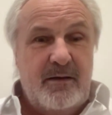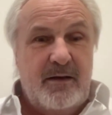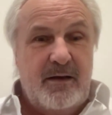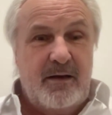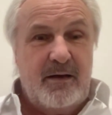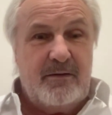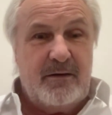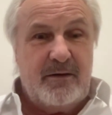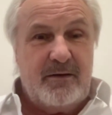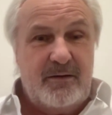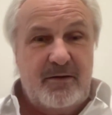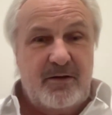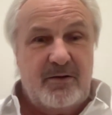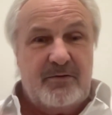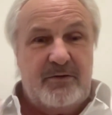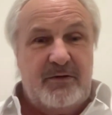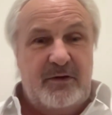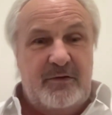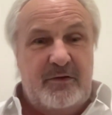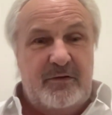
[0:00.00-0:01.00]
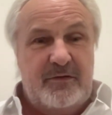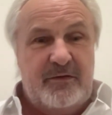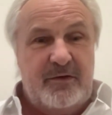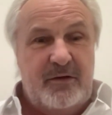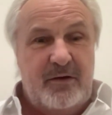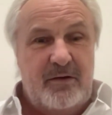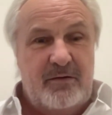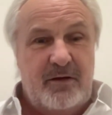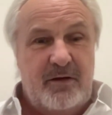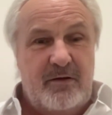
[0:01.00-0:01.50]
And this is
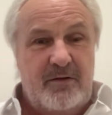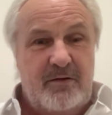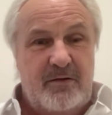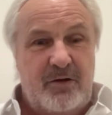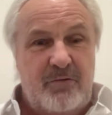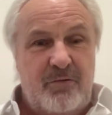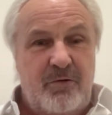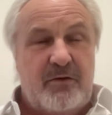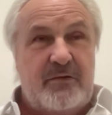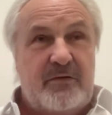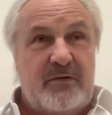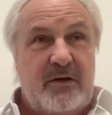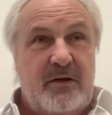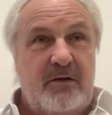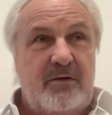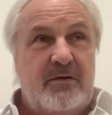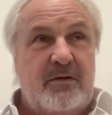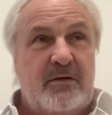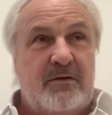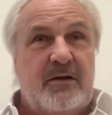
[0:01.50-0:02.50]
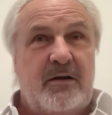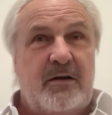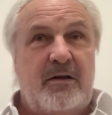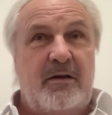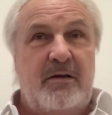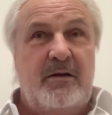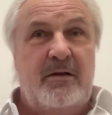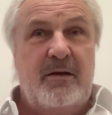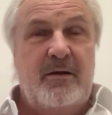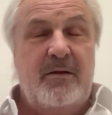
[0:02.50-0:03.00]
the crux. The